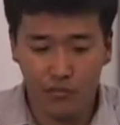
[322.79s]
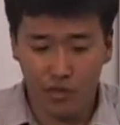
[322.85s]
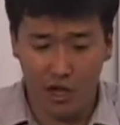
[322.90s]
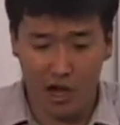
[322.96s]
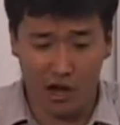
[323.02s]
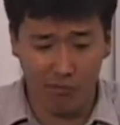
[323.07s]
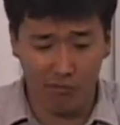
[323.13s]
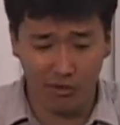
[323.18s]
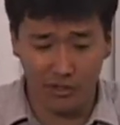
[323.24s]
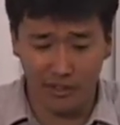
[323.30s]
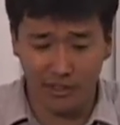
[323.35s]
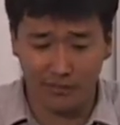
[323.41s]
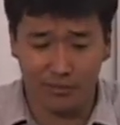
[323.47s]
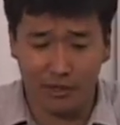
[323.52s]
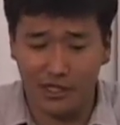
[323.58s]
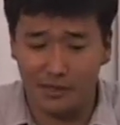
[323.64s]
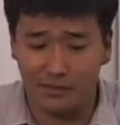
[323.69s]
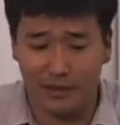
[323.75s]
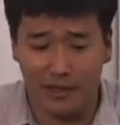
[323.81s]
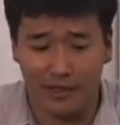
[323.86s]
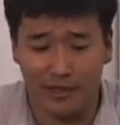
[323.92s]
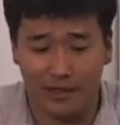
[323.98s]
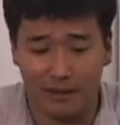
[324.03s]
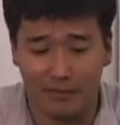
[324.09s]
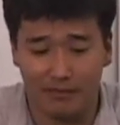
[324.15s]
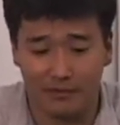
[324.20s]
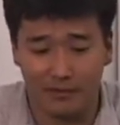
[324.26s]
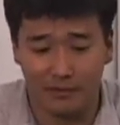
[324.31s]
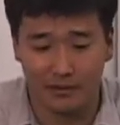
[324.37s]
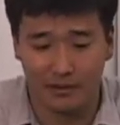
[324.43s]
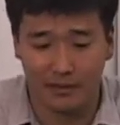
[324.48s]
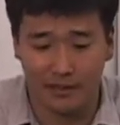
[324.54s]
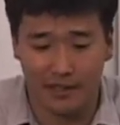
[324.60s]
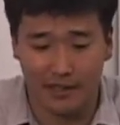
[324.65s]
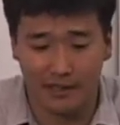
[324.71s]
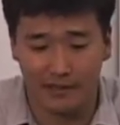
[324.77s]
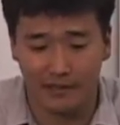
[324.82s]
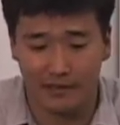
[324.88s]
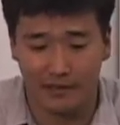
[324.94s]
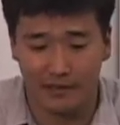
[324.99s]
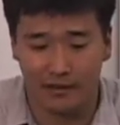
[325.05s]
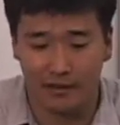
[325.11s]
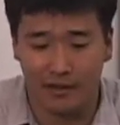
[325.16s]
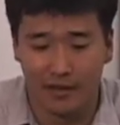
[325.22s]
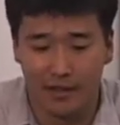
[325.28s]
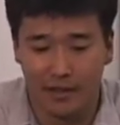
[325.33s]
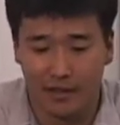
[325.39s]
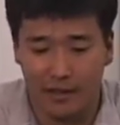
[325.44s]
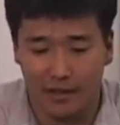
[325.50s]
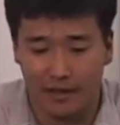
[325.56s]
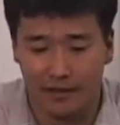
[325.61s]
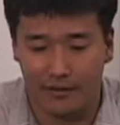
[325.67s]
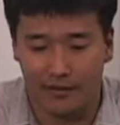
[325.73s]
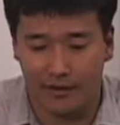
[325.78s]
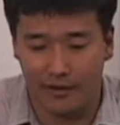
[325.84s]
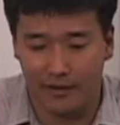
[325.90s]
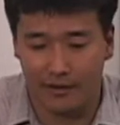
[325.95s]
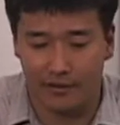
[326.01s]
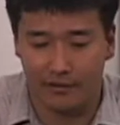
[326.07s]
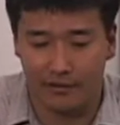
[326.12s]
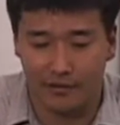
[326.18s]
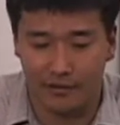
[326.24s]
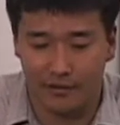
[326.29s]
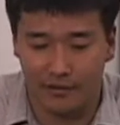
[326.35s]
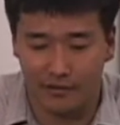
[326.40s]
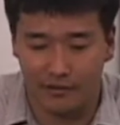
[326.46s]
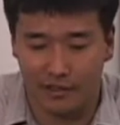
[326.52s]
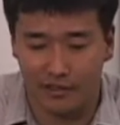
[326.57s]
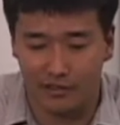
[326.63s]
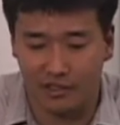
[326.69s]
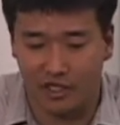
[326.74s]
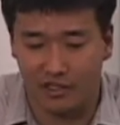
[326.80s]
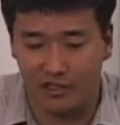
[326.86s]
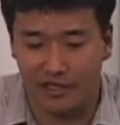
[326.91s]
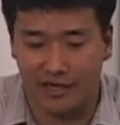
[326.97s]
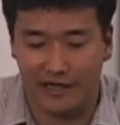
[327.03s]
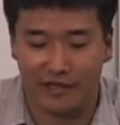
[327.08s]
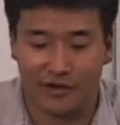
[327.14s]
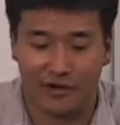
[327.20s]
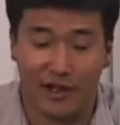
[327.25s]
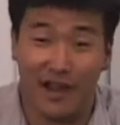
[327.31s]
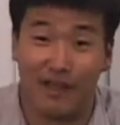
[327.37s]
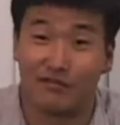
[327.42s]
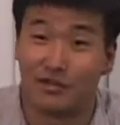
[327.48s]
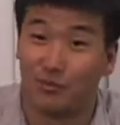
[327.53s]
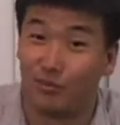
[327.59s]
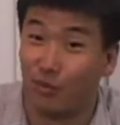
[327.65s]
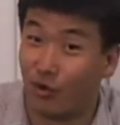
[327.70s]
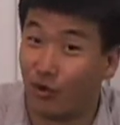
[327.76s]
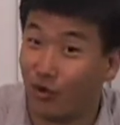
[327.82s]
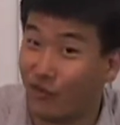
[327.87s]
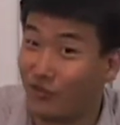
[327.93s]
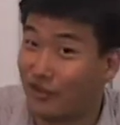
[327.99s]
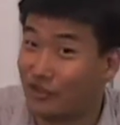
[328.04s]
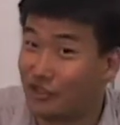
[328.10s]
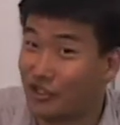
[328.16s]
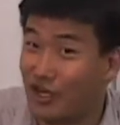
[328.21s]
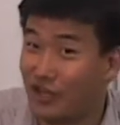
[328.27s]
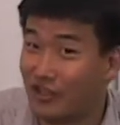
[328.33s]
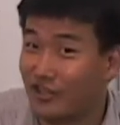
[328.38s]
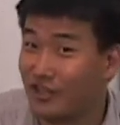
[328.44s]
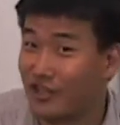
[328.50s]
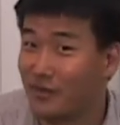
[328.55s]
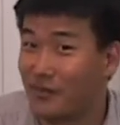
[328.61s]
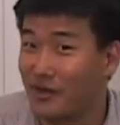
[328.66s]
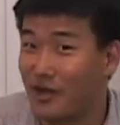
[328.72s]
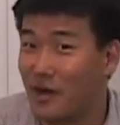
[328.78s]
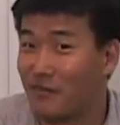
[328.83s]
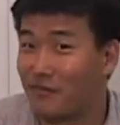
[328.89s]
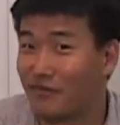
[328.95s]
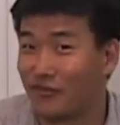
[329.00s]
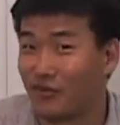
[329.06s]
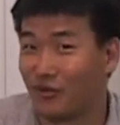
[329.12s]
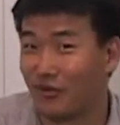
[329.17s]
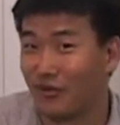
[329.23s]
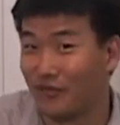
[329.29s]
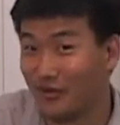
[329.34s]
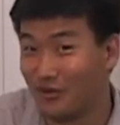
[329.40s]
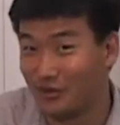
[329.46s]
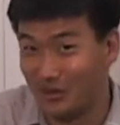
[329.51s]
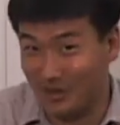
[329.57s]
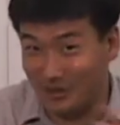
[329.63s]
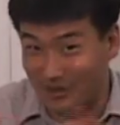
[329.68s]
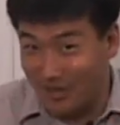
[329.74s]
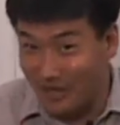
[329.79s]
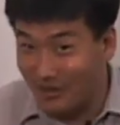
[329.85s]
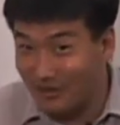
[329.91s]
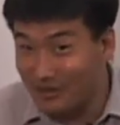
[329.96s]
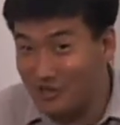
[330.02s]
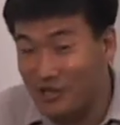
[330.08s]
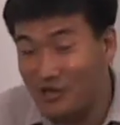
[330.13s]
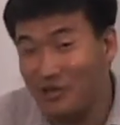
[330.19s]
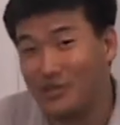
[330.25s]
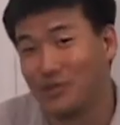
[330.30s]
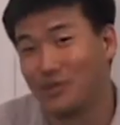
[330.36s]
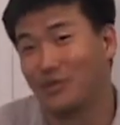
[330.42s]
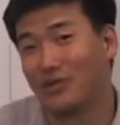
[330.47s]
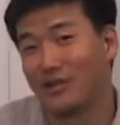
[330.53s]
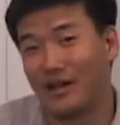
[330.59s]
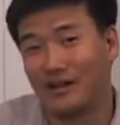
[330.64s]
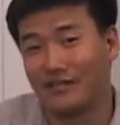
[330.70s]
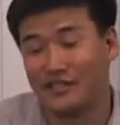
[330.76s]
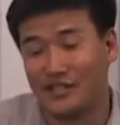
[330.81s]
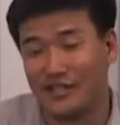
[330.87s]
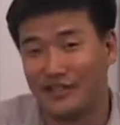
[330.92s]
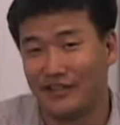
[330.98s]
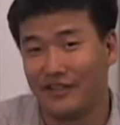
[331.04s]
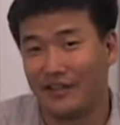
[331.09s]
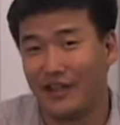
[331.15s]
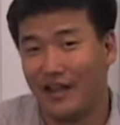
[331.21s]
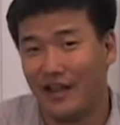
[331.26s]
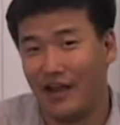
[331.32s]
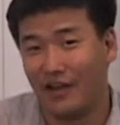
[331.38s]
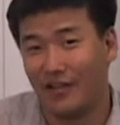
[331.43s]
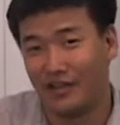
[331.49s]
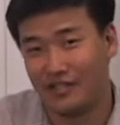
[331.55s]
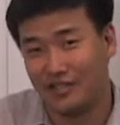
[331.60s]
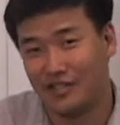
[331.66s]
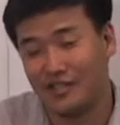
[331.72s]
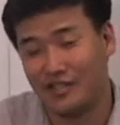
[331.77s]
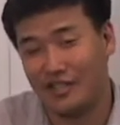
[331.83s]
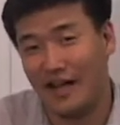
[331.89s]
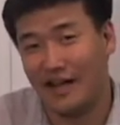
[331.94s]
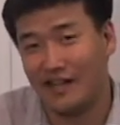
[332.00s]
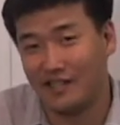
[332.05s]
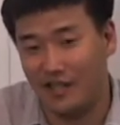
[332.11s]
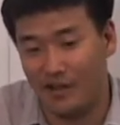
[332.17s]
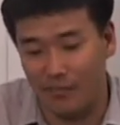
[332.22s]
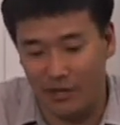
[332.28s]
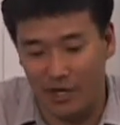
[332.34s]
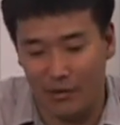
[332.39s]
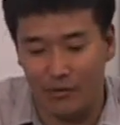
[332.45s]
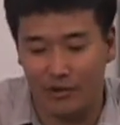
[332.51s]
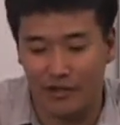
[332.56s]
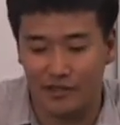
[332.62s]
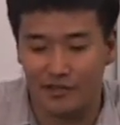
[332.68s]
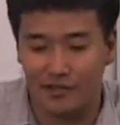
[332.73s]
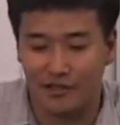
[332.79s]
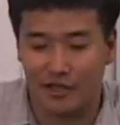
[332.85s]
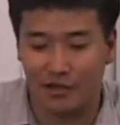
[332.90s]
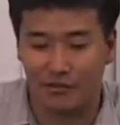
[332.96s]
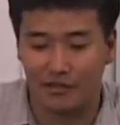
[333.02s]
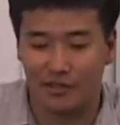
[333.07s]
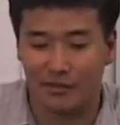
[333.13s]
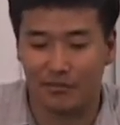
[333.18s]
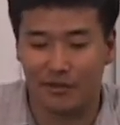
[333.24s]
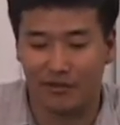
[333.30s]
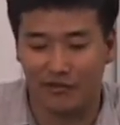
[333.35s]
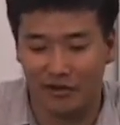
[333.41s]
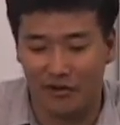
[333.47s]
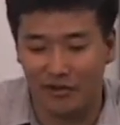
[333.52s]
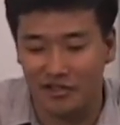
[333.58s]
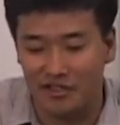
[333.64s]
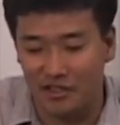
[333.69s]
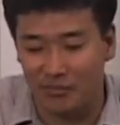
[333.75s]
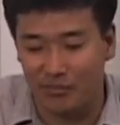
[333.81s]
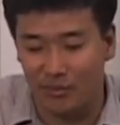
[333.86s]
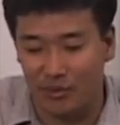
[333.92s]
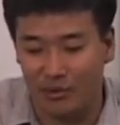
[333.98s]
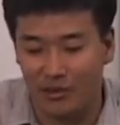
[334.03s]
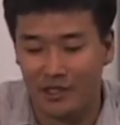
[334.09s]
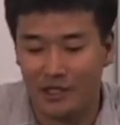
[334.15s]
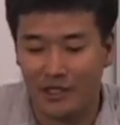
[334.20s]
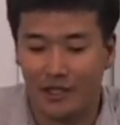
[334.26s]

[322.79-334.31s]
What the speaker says: I'm really impressed by Leonidas here and their dark chocolate. I know I have some more of their chocolate coming up for reviews on later shows, so we'll kind of see how this stacks up. But I wanted to start with something very simple,